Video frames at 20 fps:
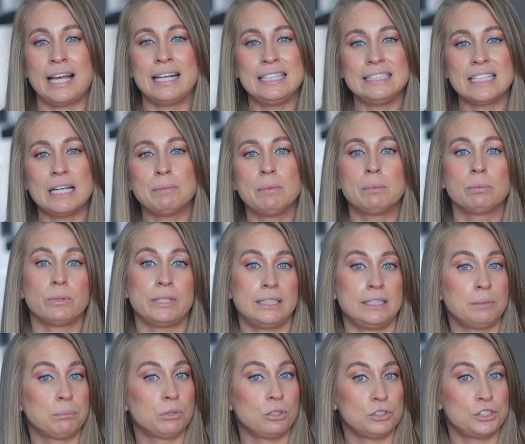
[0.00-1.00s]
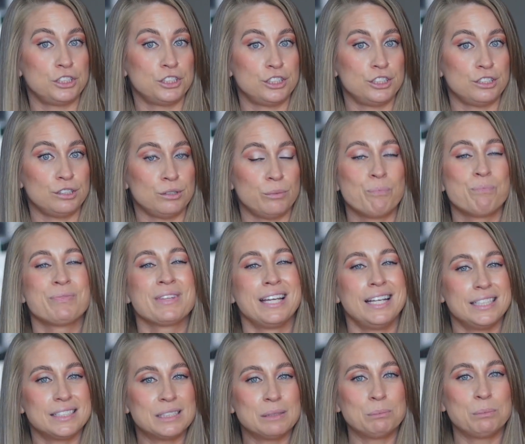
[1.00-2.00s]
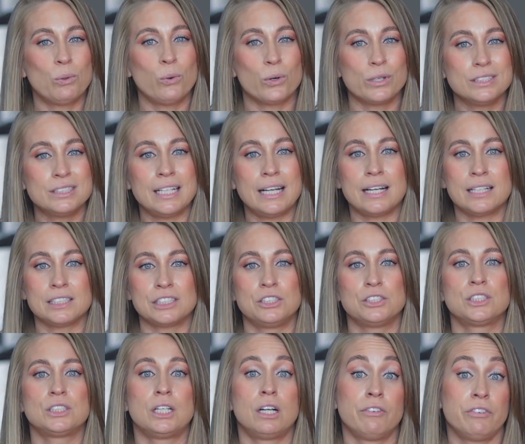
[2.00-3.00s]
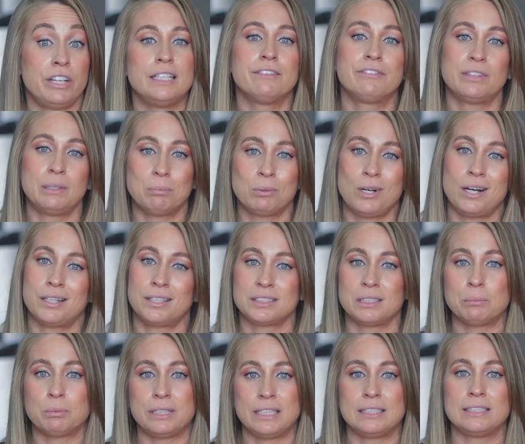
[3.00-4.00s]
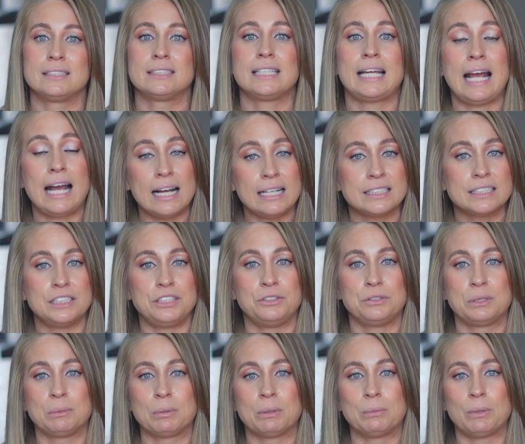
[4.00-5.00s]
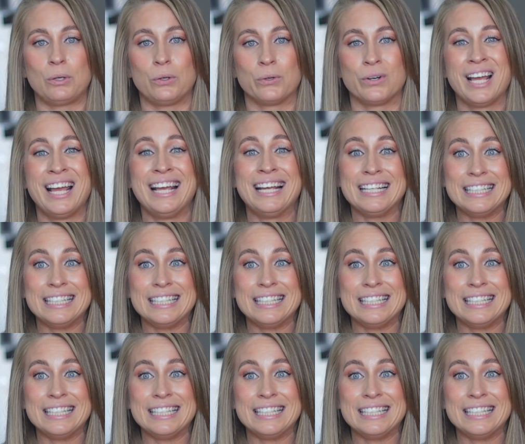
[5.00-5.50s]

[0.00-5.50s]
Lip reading: Anytime a brand approaches you, it's important to ask yourself if the product a brand is asking you to promote